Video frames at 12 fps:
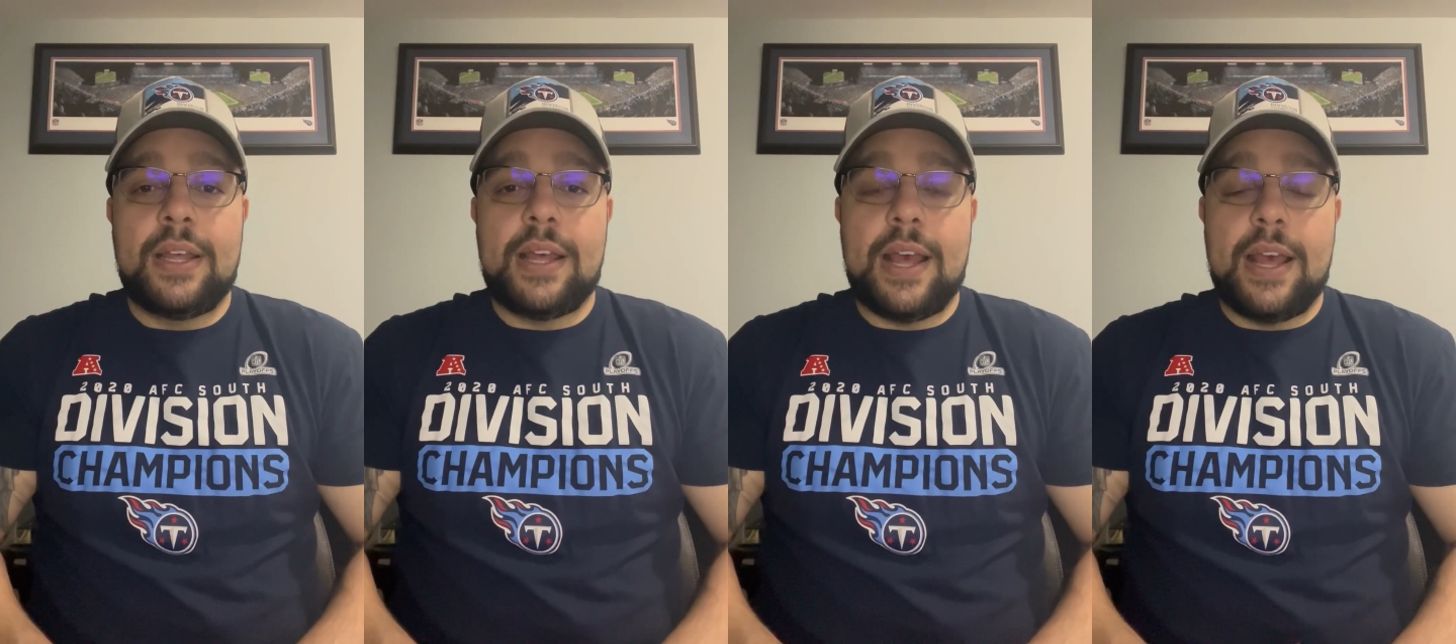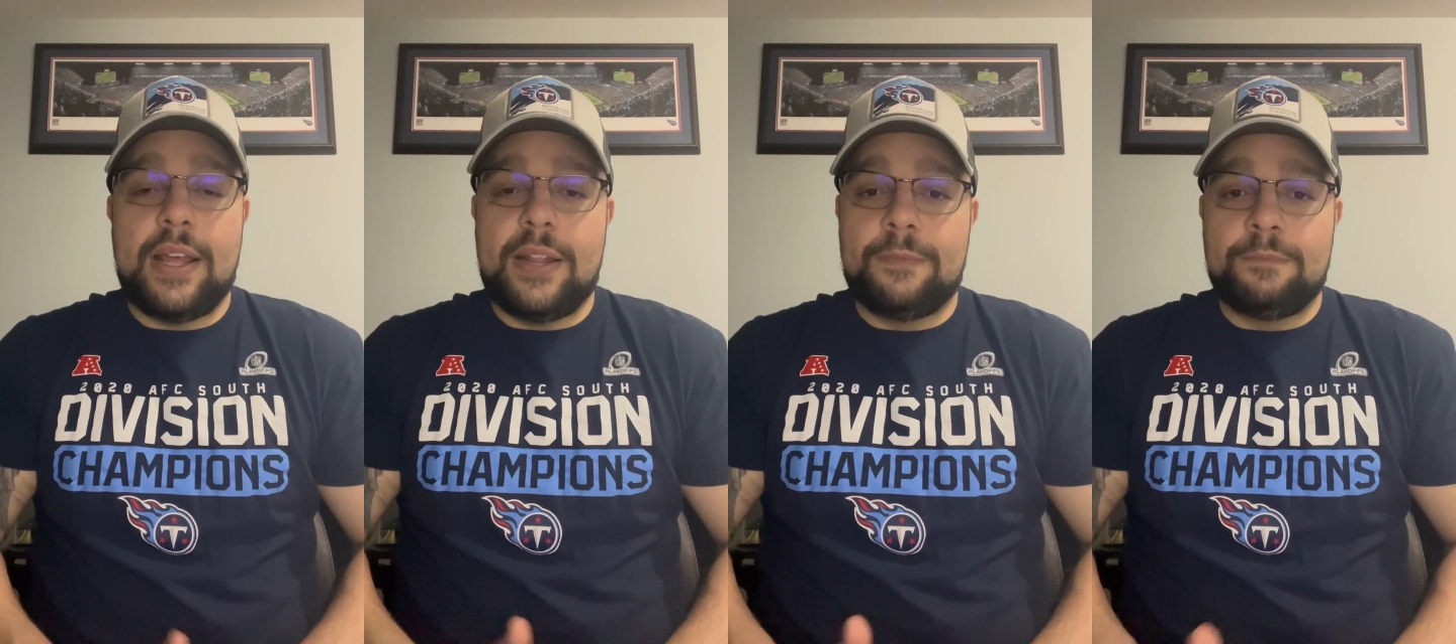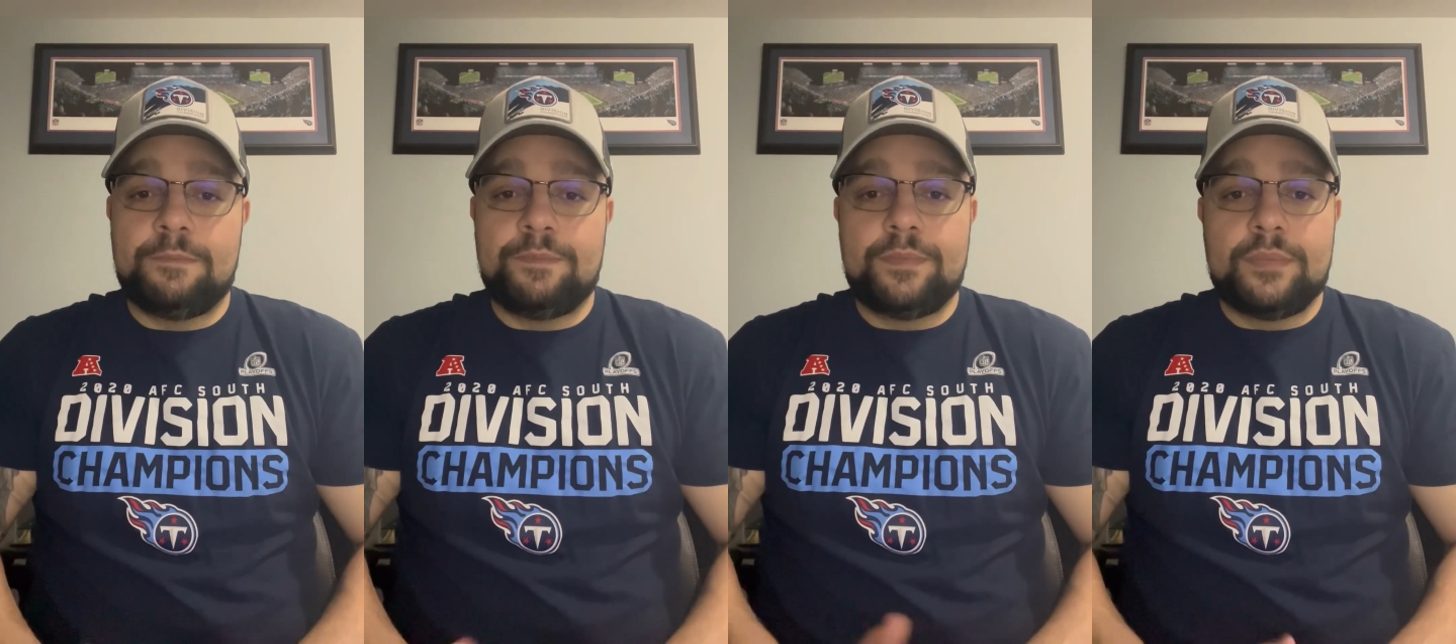And
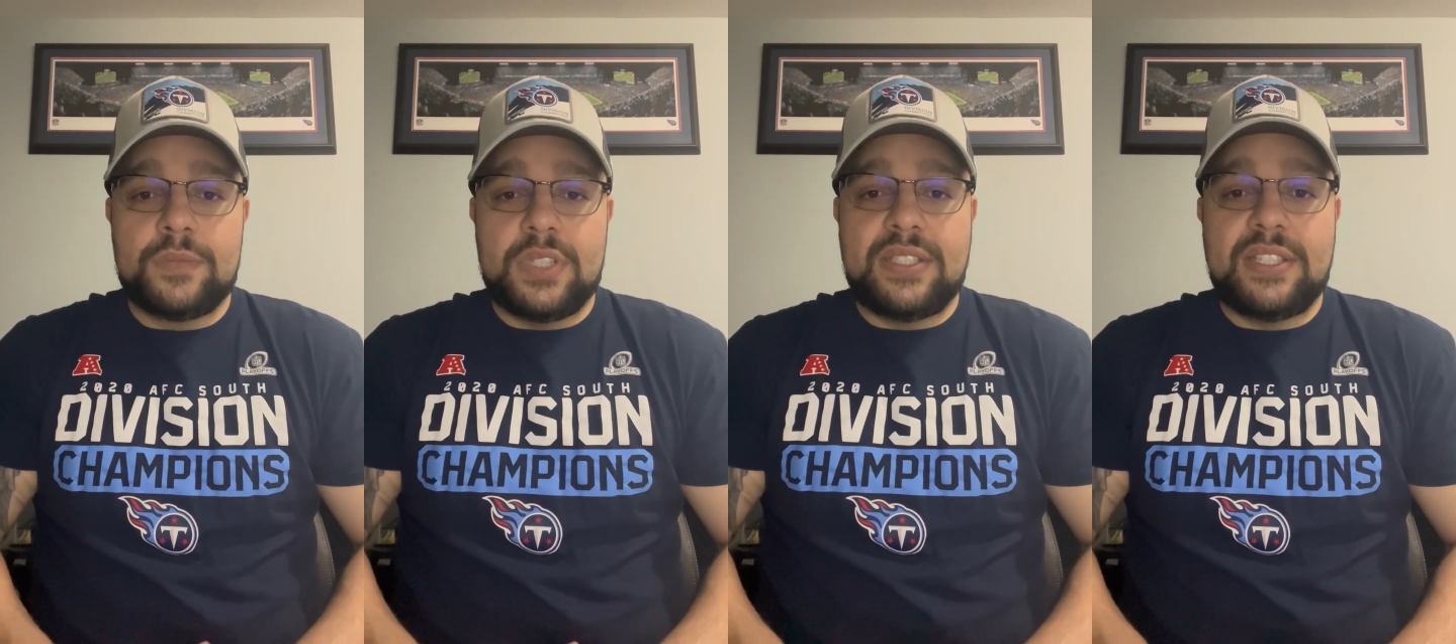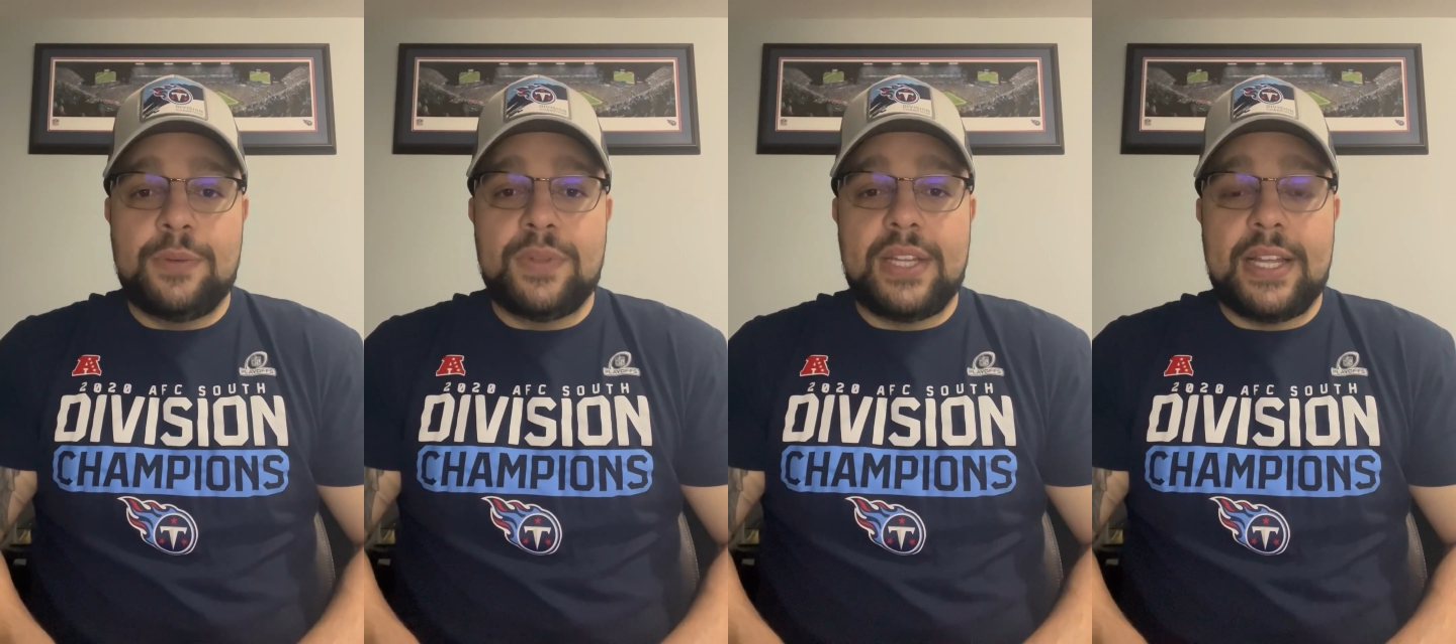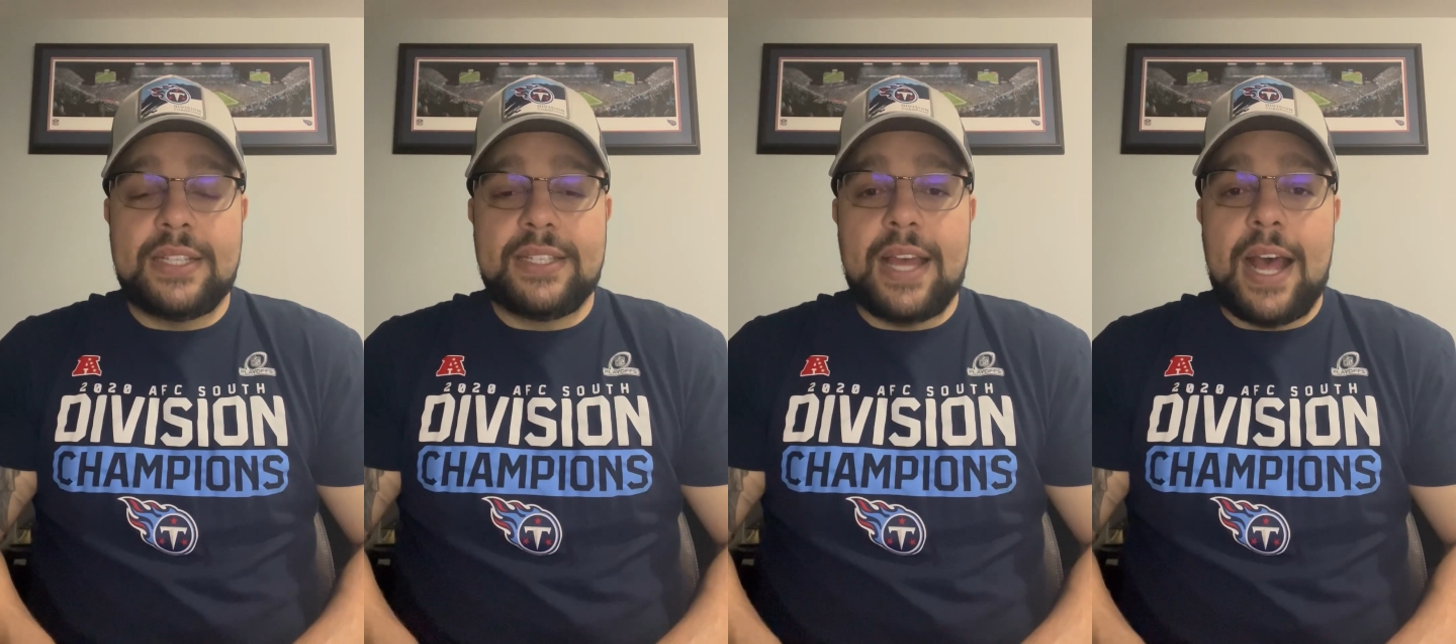let's see what the
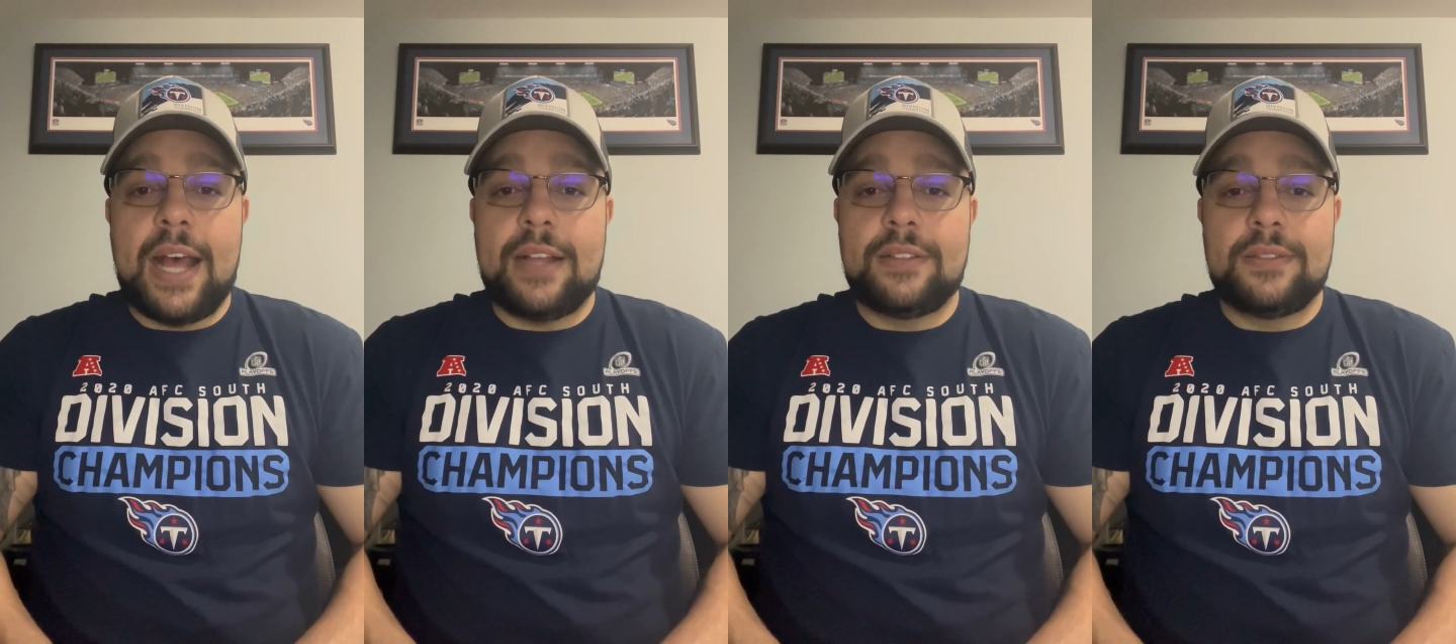kids got.